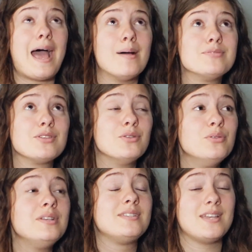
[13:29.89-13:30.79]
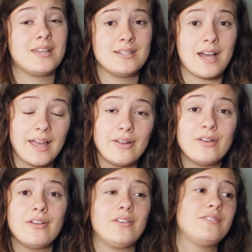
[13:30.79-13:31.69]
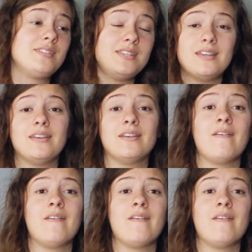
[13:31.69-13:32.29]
absolutely sick and tired of seeing